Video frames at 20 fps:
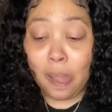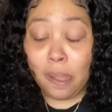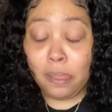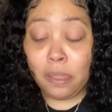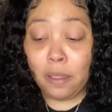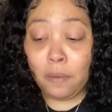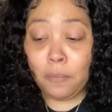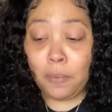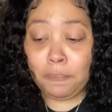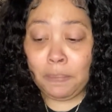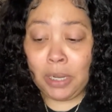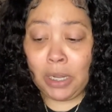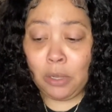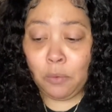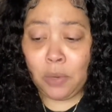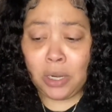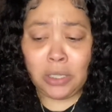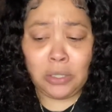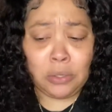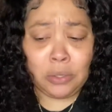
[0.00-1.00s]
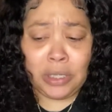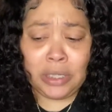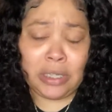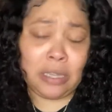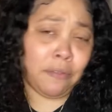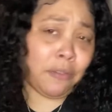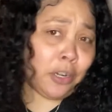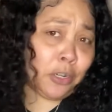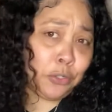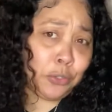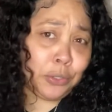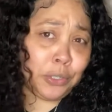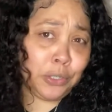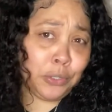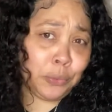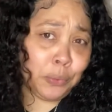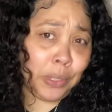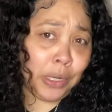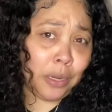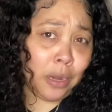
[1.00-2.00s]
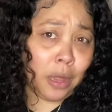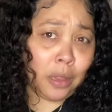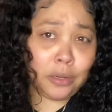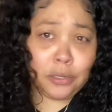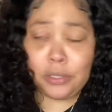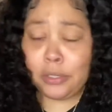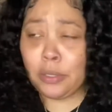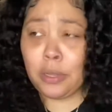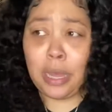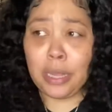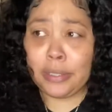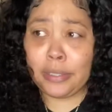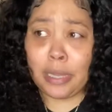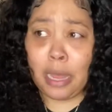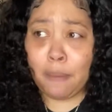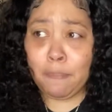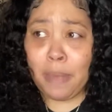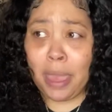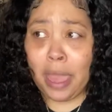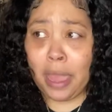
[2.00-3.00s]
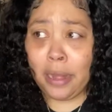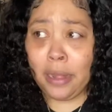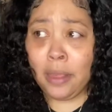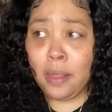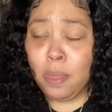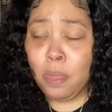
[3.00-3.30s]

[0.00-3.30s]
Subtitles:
The mini one is only $720, so that's not bad.